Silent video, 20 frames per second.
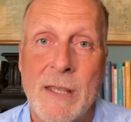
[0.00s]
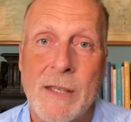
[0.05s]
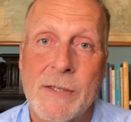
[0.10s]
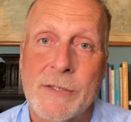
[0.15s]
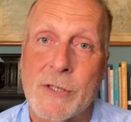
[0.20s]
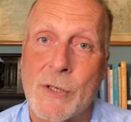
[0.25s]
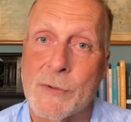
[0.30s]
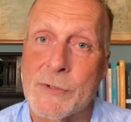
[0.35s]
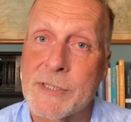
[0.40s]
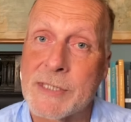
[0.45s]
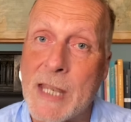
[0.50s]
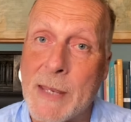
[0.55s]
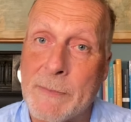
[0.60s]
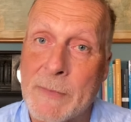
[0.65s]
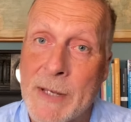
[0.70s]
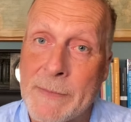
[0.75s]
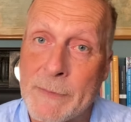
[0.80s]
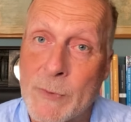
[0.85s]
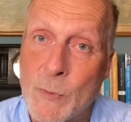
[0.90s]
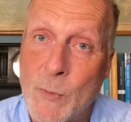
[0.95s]
So step
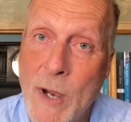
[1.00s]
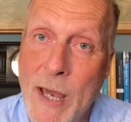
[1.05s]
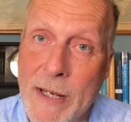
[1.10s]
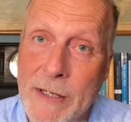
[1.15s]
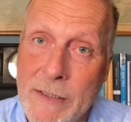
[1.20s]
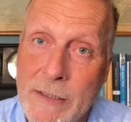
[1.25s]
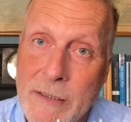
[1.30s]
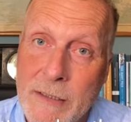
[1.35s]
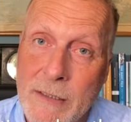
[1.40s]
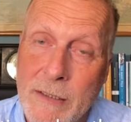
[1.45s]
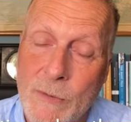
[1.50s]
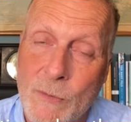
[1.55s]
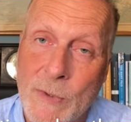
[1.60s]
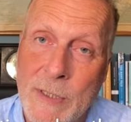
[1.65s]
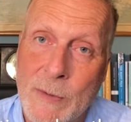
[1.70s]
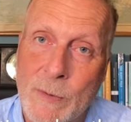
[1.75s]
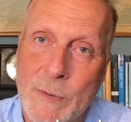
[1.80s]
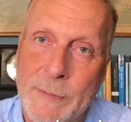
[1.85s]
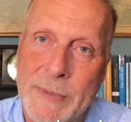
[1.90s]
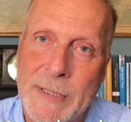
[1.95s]
number one,
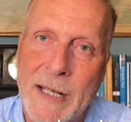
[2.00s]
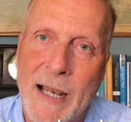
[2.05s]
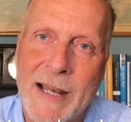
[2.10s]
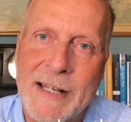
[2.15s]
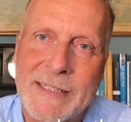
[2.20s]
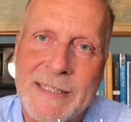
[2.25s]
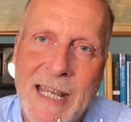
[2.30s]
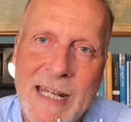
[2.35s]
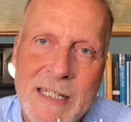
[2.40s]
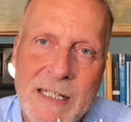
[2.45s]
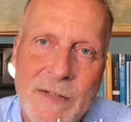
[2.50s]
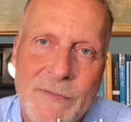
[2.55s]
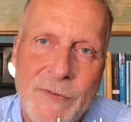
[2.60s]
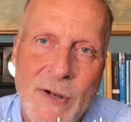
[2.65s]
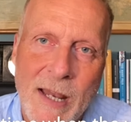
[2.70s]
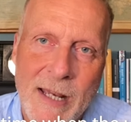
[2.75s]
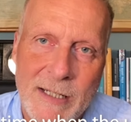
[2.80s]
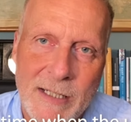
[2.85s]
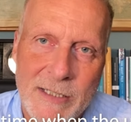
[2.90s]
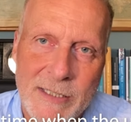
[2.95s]
we would be
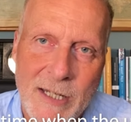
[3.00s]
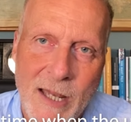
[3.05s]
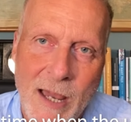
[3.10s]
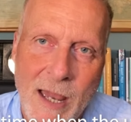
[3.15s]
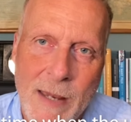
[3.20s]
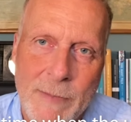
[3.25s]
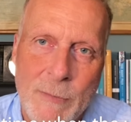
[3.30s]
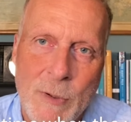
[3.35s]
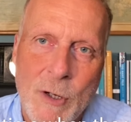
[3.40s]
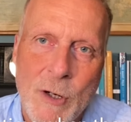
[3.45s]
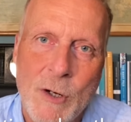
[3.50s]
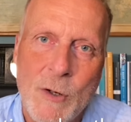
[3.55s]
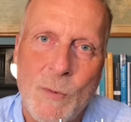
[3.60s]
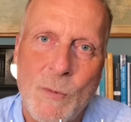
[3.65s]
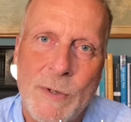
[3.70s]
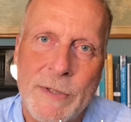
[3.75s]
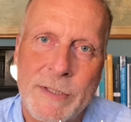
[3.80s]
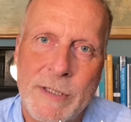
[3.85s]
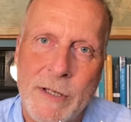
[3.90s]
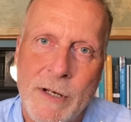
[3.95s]
identifying a time
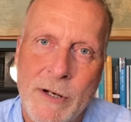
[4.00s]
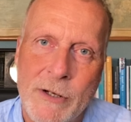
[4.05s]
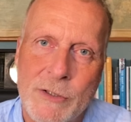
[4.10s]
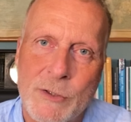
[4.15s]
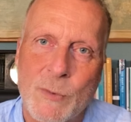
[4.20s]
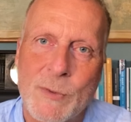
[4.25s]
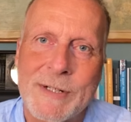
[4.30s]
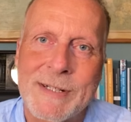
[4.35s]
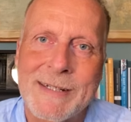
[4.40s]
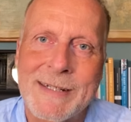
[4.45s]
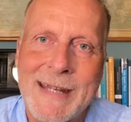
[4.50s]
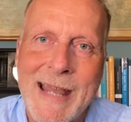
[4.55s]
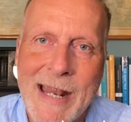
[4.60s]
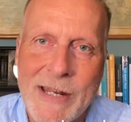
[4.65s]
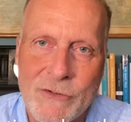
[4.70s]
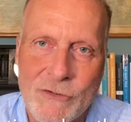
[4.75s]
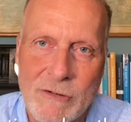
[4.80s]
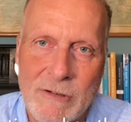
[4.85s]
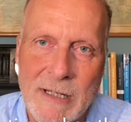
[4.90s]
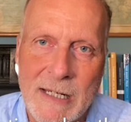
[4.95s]
when the urge would
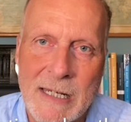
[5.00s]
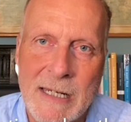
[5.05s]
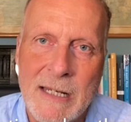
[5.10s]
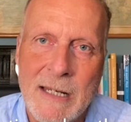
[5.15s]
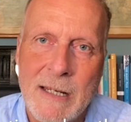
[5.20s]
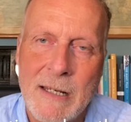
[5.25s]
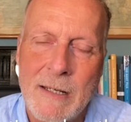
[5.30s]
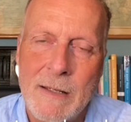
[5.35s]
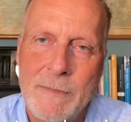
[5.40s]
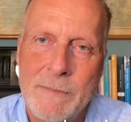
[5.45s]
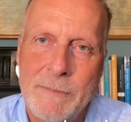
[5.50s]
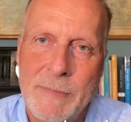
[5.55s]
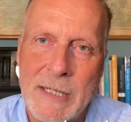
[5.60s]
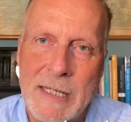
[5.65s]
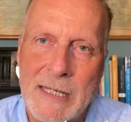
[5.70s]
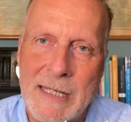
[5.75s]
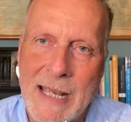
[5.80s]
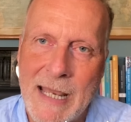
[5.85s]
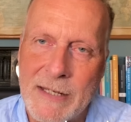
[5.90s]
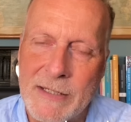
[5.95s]
naturally
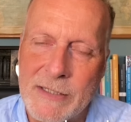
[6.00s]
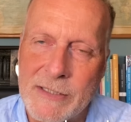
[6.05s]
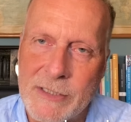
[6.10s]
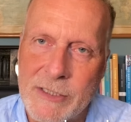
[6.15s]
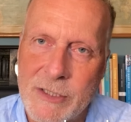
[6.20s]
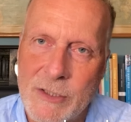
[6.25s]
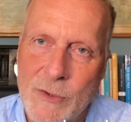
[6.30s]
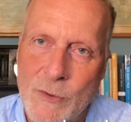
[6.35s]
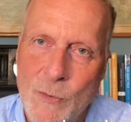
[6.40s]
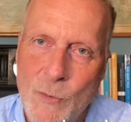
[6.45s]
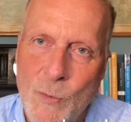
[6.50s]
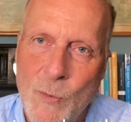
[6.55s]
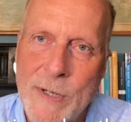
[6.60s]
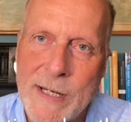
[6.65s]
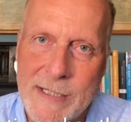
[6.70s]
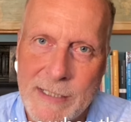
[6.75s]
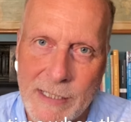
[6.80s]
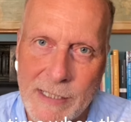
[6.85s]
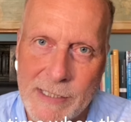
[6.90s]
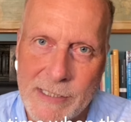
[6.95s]
be at its
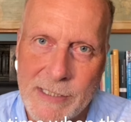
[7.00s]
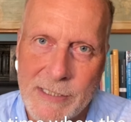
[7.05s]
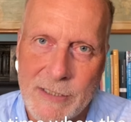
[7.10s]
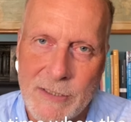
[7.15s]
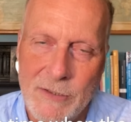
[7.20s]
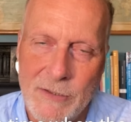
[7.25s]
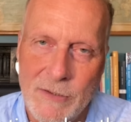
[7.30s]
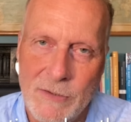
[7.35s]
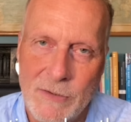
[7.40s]
weakest